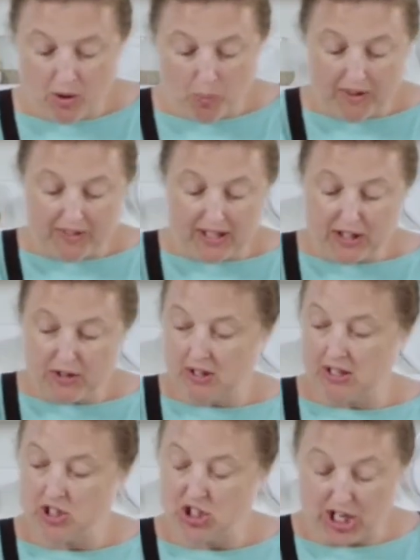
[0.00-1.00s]
One thing you
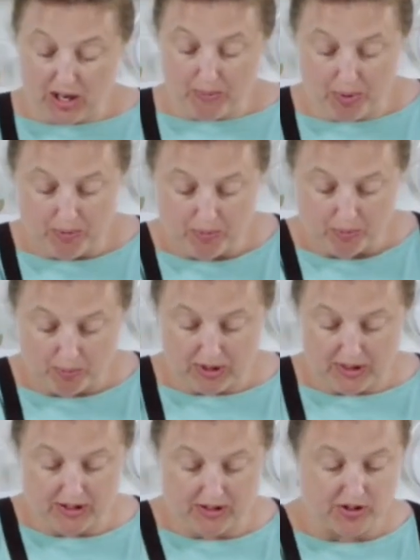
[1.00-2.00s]
can shape
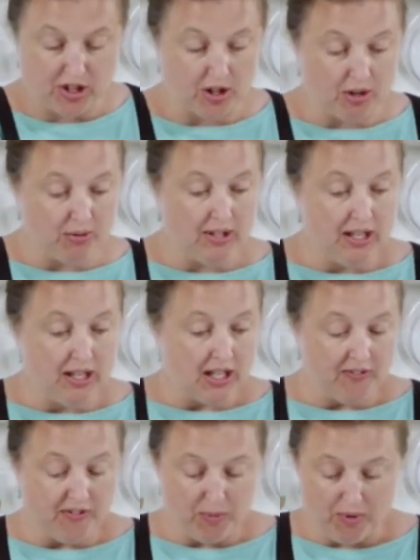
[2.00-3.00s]
with this dough,
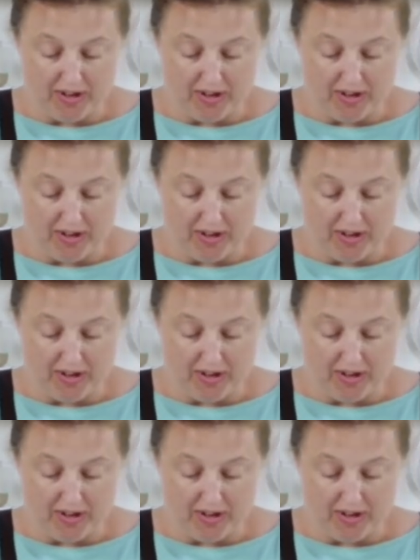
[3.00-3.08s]
if you